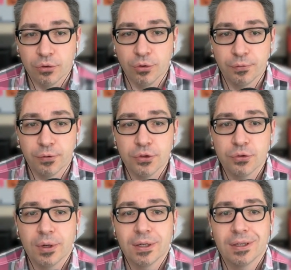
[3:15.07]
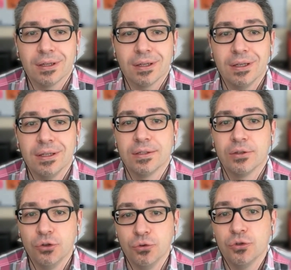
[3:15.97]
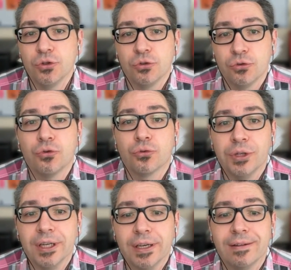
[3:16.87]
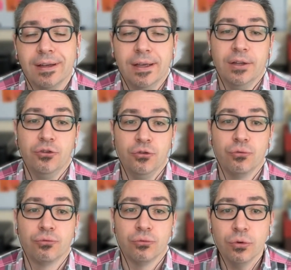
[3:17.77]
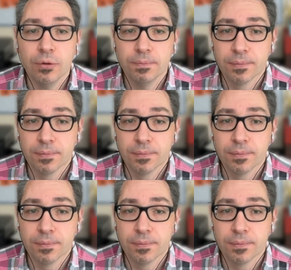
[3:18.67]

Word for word: The first one is used to create a new rule.